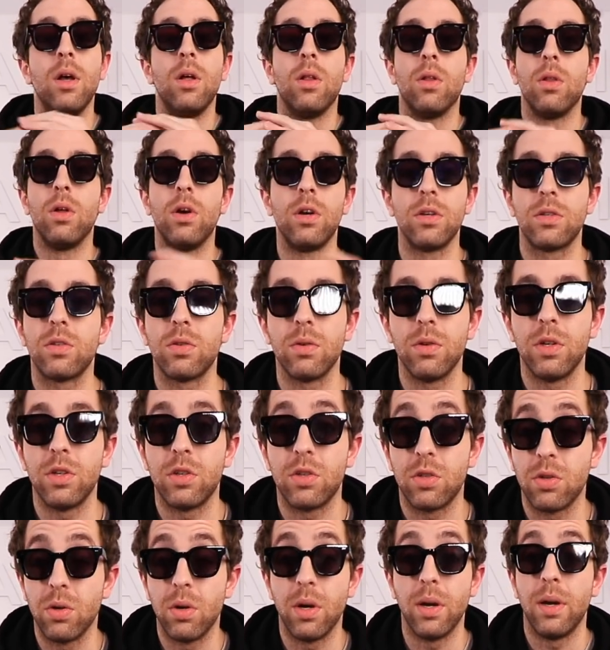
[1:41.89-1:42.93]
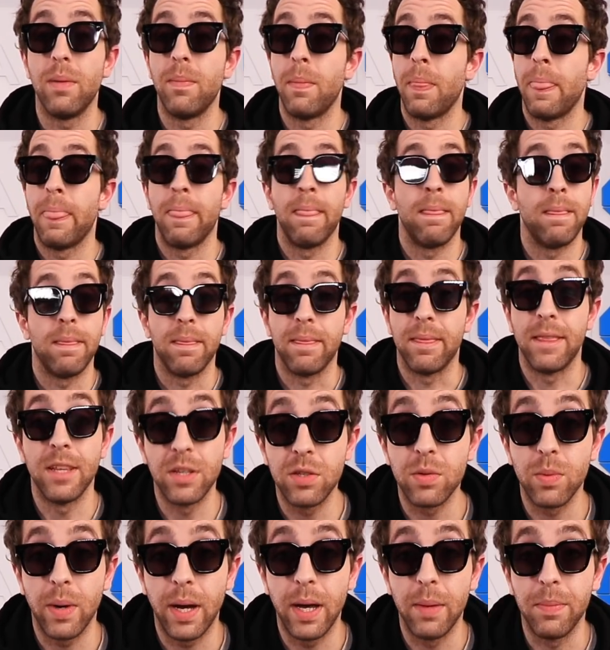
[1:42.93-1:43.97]
Long story short,
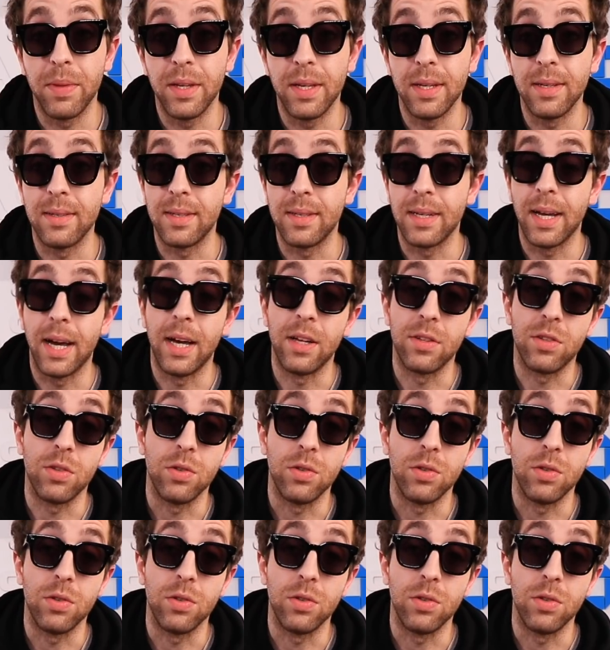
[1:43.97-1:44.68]
this is why I'm the Yeezy God,